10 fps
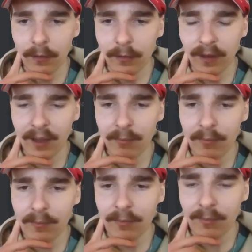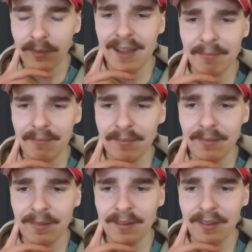Damn. Damn!
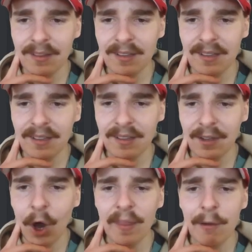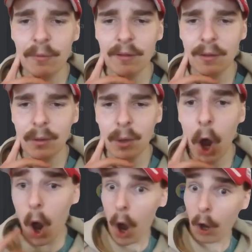Oh, that
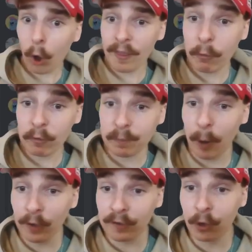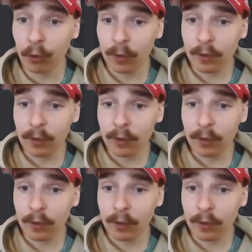was personal.